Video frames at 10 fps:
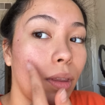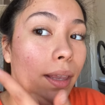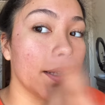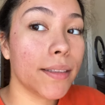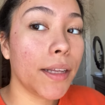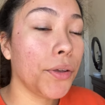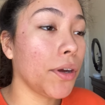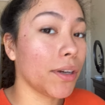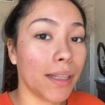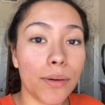it's still
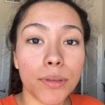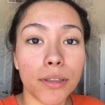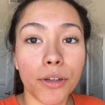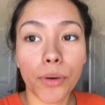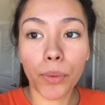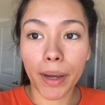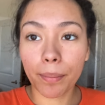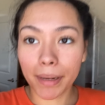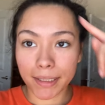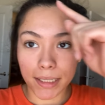there. I thought it was gonna go away.
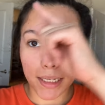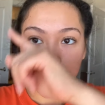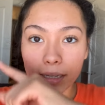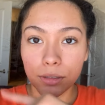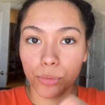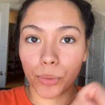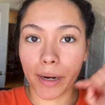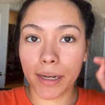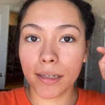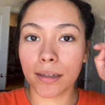My skin is
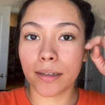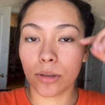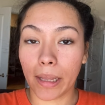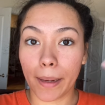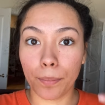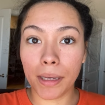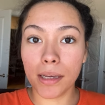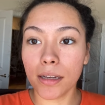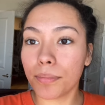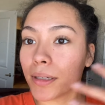red or like
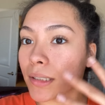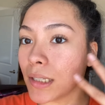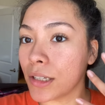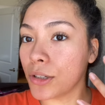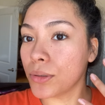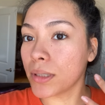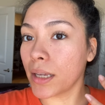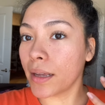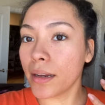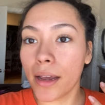pink because of the new
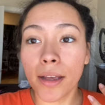skin,